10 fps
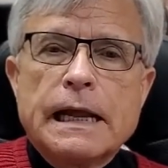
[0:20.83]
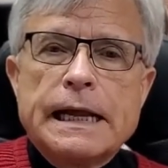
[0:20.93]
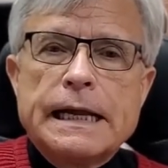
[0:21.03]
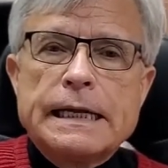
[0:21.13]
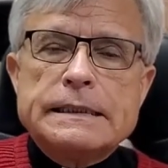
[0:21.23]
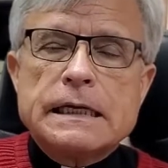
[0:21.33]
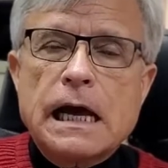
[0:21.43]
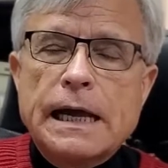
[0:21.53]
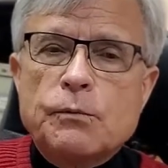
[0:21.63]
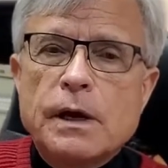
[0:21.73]
And
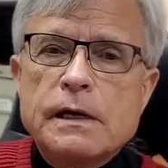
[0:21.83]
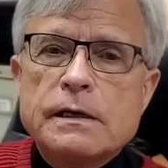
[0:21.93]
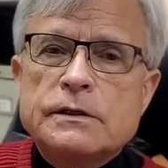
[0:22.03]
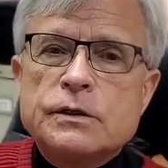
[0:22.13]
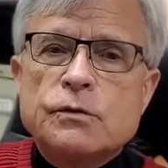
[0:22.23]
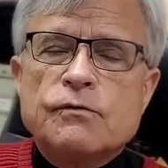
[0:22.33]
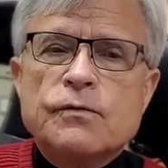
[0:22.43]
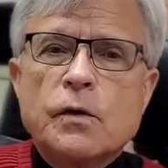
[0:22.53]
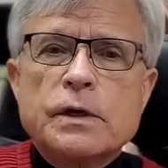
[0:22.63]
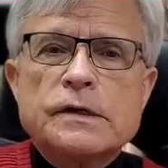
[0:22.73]
I wanted to
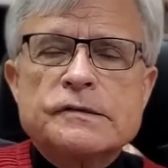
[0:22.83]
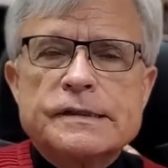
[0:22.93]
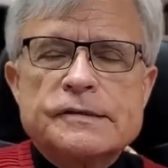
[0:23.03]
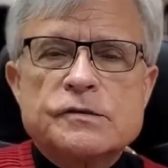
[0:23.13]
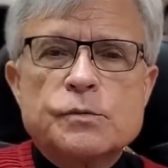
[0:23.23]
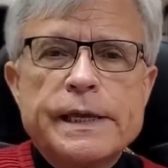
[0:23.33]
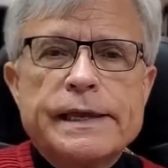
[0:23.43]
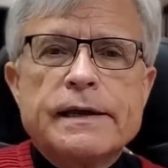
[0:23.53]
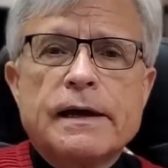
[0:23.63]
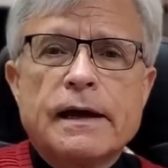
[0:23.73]
focus this
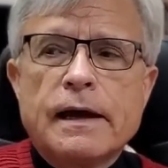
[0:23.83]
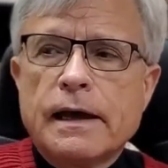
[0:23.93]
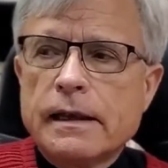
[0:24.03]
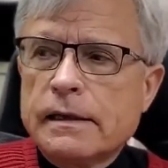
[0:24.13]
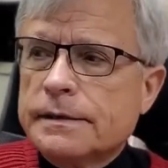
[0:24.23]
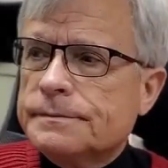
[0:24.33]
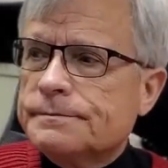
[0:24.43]
week on,